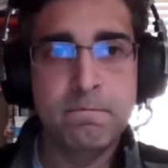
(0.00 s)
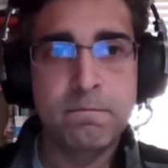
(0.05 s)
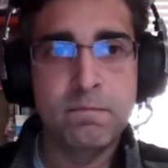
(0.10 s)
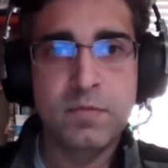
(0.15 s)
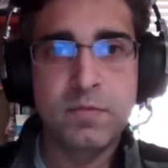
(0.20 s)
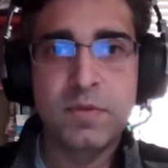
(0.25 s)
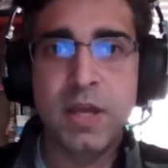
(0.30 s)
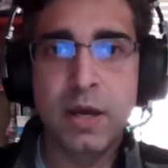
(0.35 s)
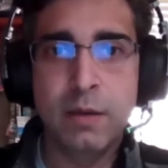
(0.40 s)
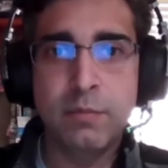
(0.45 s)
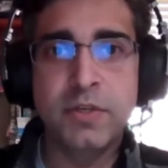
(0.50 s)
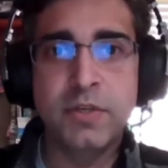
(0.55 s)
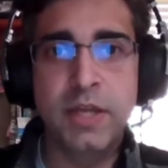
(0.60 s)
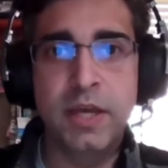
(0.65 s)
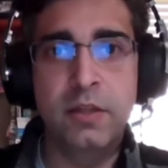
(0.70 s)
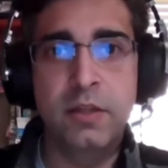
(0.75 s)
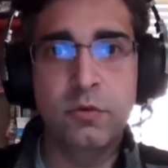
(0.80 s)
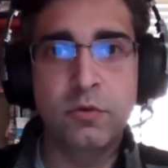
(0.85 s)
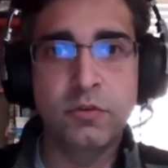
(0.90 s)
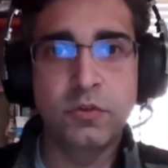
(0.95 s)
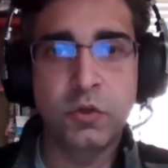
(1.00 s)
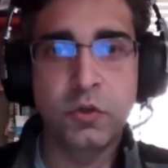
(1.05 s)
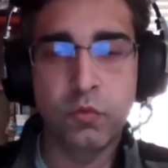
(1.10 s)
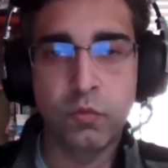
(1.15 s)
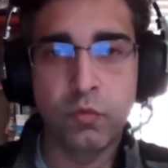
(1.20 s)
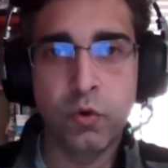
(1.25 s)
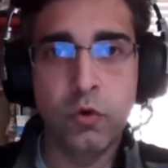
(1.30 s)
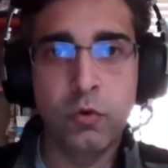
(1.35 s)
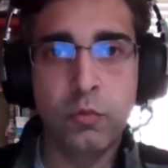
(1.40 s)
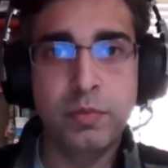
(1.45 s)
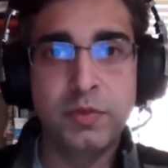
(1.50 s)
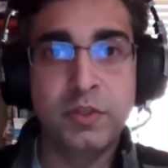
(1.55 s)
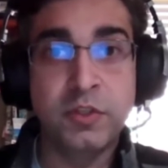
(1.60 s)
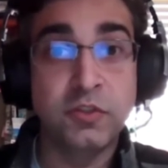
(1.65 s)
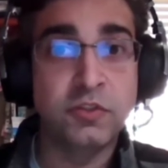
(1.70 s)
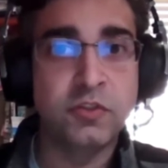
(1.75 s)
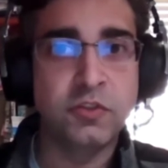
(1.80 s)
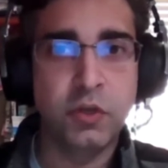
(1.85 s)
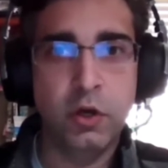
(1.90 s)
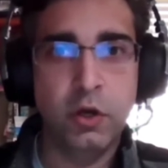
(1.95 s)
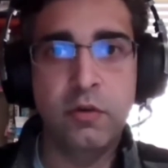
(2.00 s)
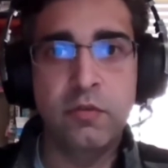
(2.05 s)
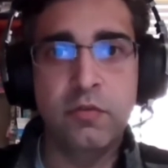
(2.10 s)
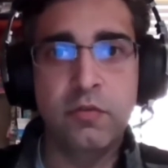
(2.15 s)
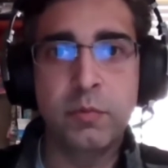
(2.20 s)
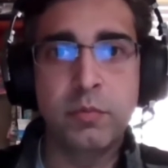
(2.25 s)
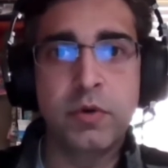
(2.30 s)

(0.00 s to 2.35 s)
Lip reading: come together as a group to solve the